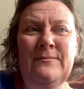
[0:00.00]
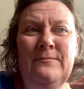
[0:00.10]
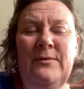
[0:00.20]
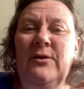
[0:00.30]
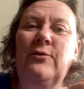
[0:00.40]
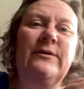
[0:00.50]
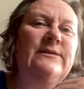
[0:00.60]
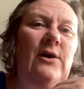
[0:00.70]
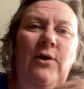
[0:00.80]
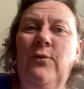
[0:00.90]
but who is
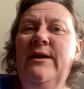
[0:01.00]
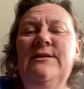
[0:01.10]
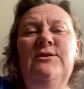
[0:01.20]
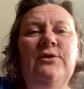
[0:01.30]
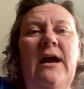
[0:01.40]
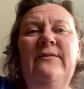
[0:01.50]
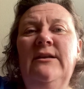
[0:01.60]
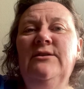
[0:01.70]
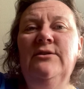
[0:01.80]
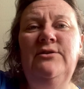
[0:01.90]
always
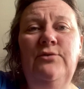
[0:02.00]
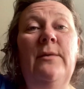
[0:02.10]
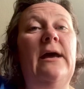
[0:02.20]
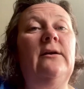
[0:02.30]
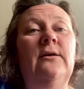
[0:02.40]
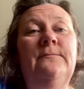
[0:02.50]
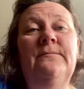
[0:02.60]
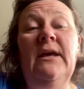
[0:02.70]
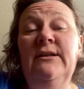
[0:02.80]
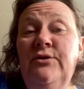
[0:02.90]
striving to do better
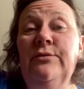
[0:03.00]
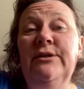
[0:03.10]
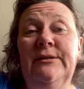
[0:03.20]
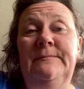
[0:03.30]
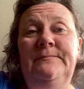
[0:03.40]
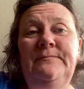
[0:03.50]
and do good.